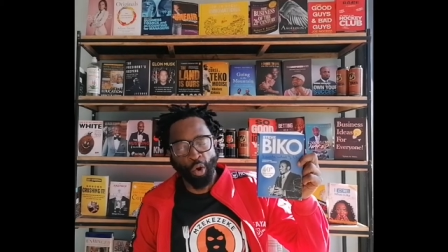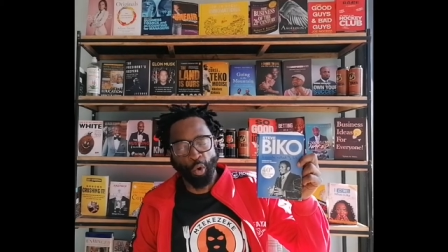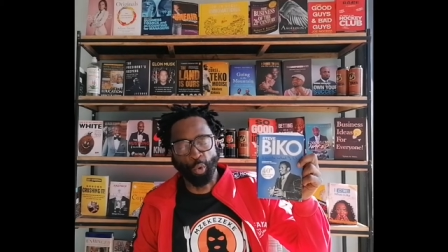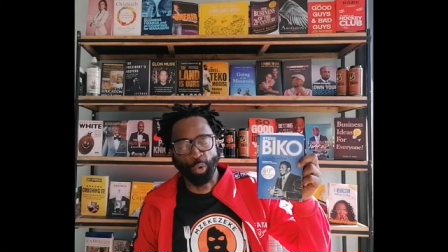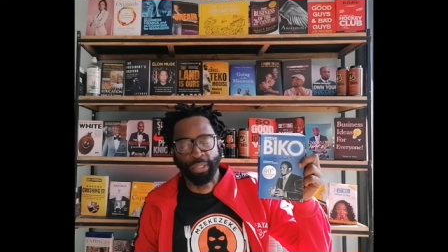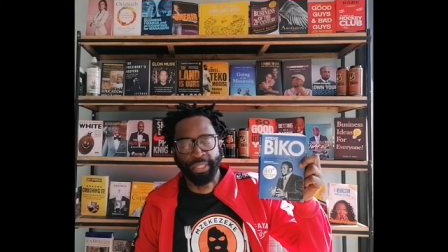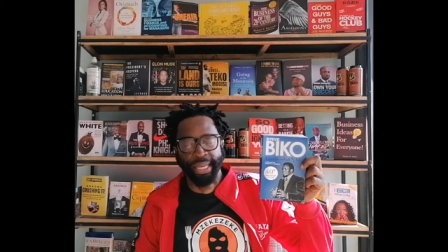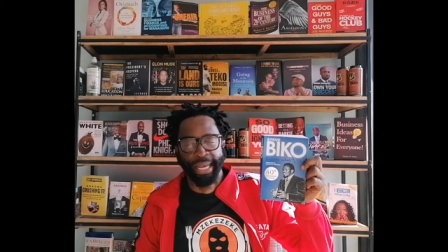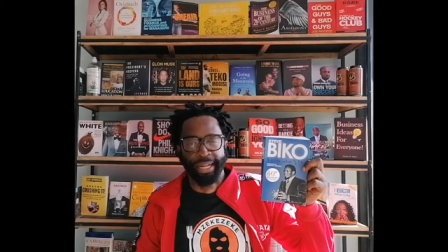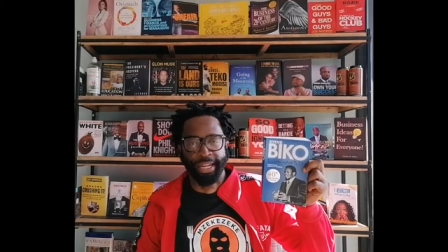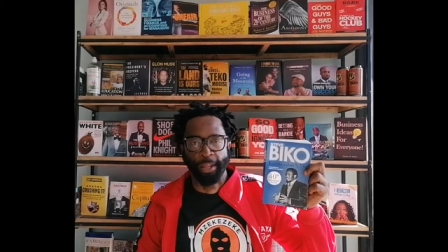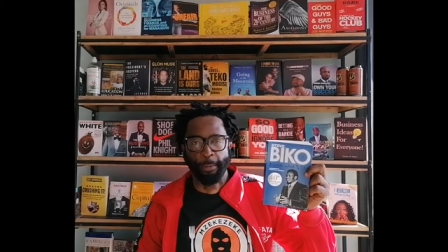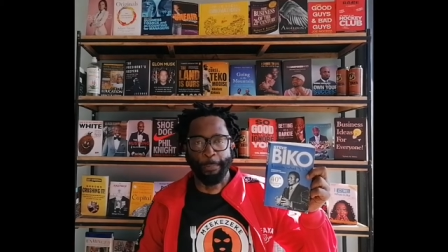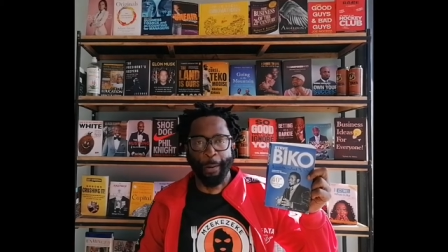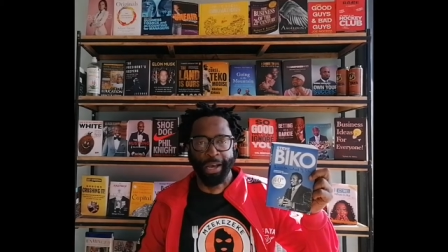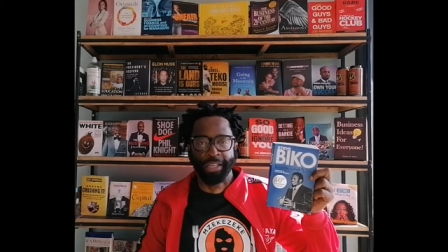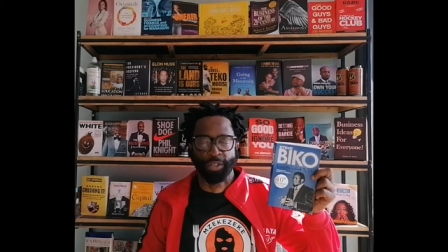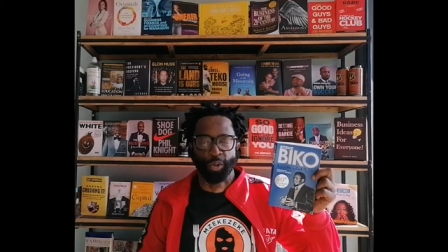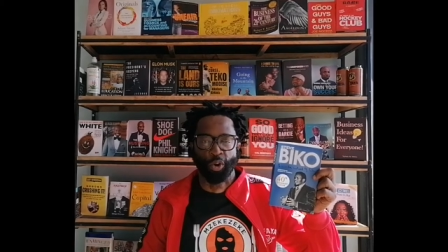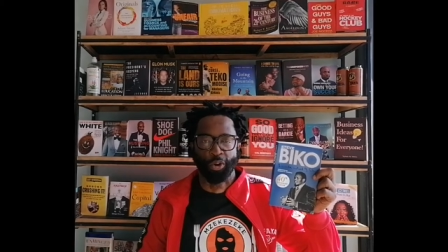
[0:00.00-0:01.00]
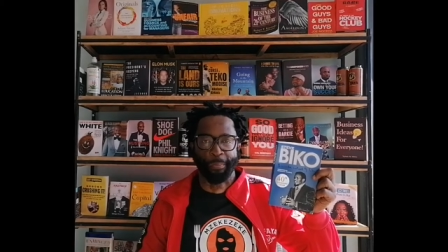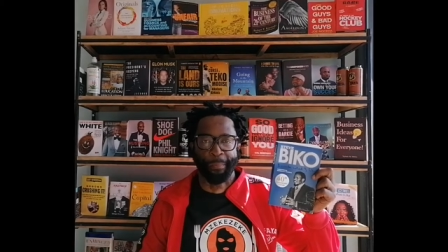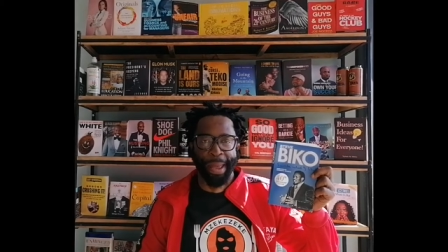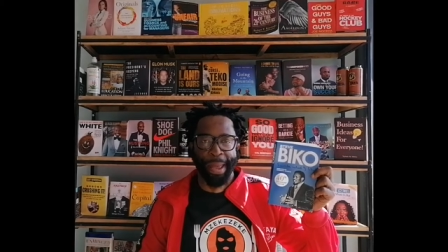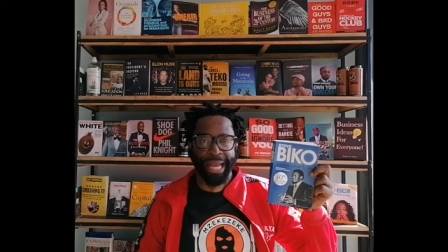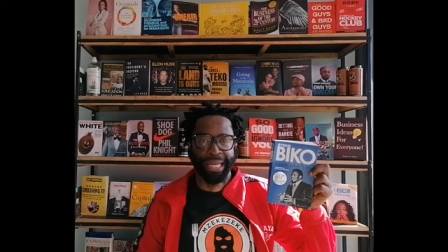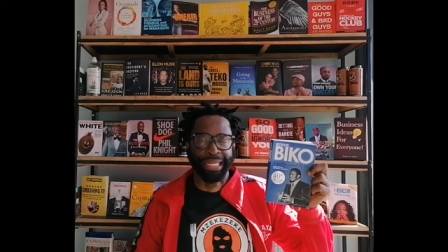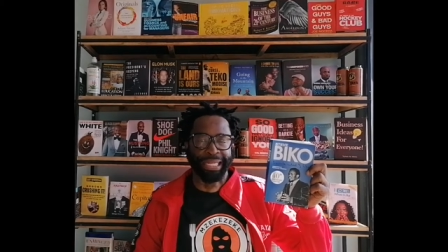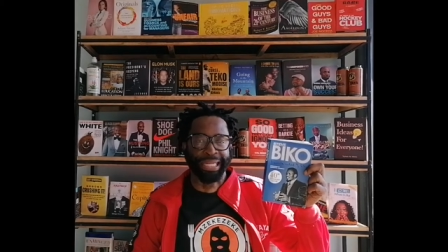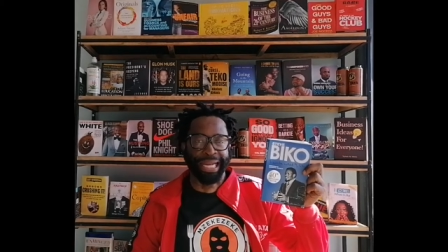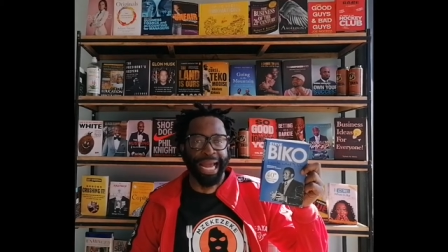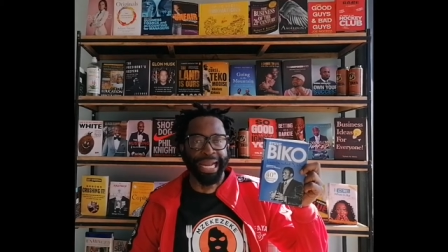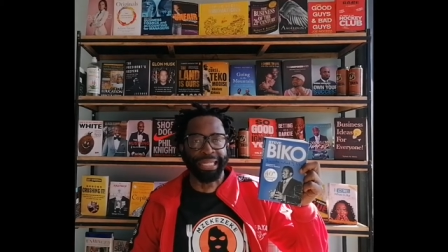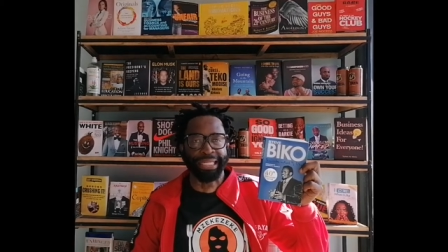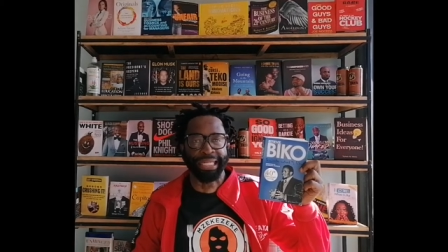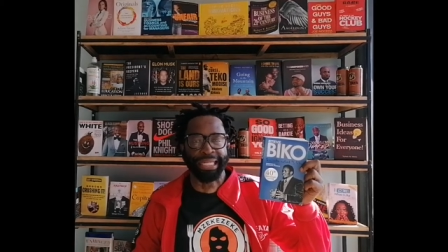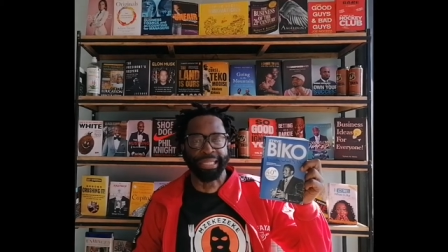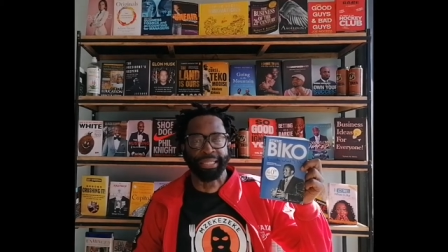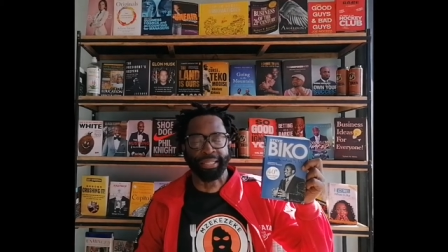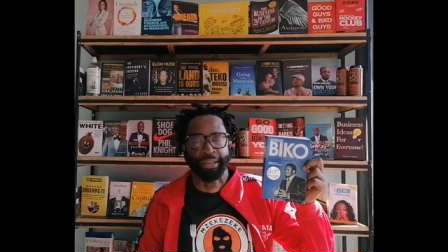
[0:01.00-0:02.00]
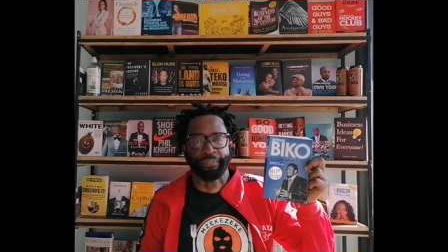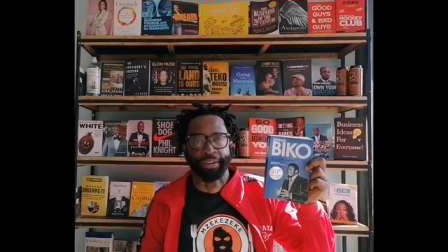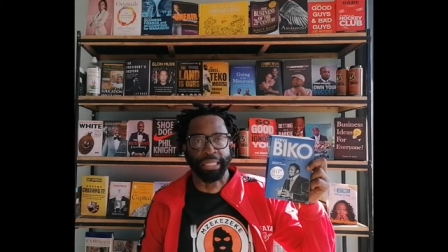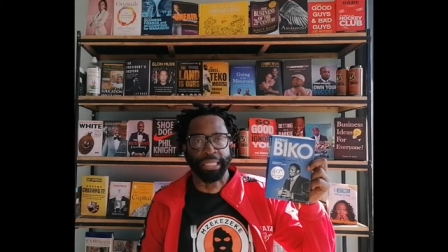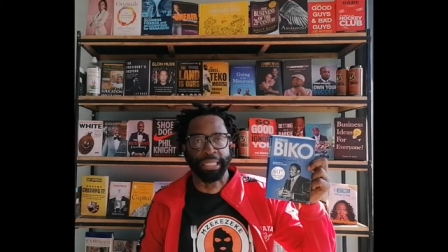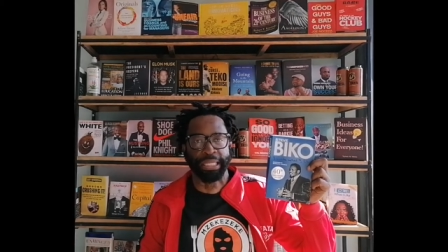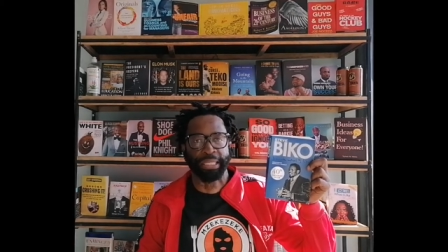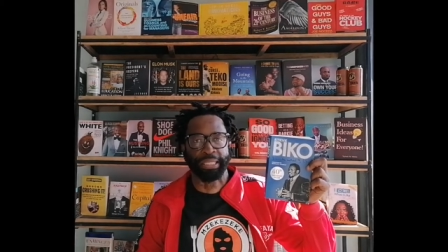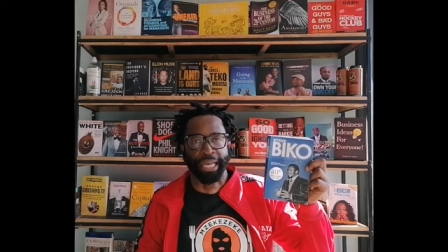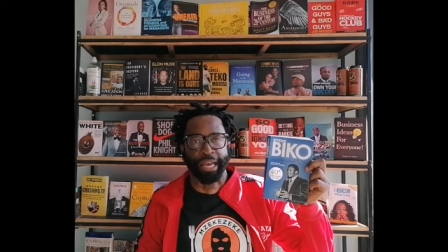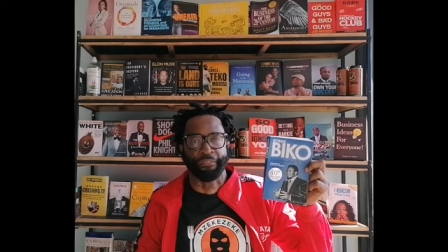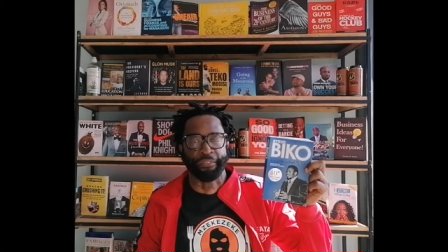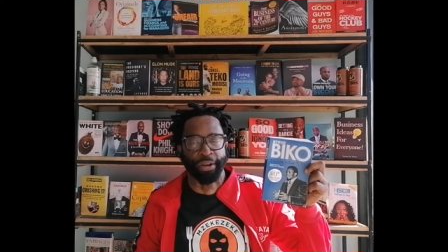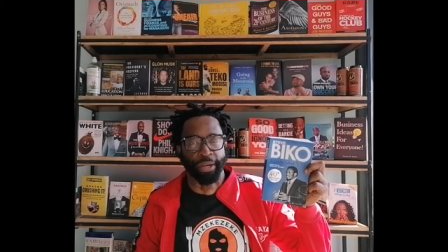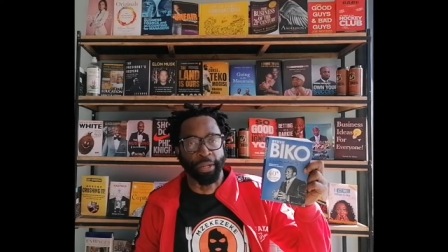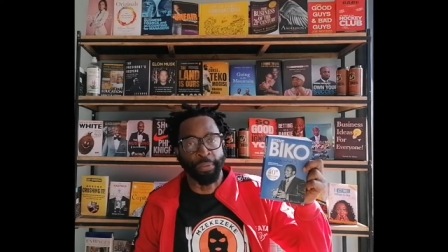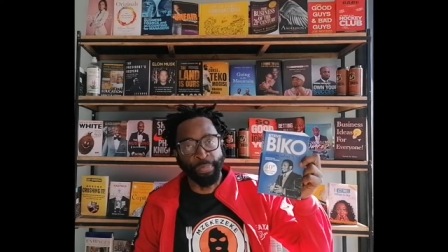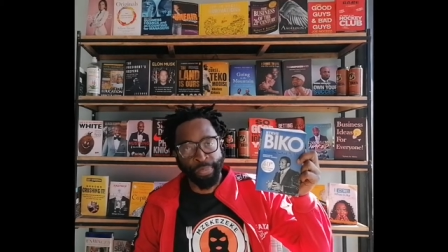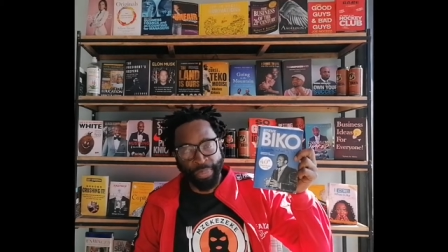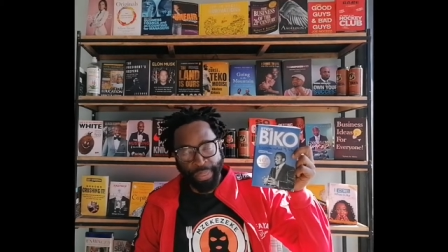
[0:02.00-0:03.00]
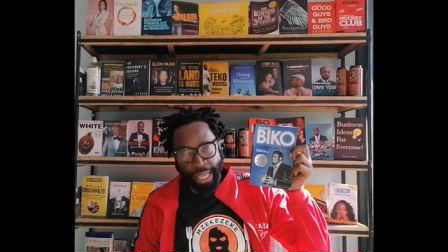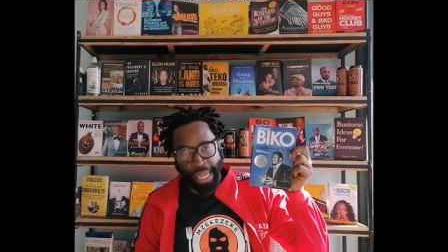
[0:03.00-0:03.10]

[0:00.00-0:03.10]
who sadly passed on back in 1977.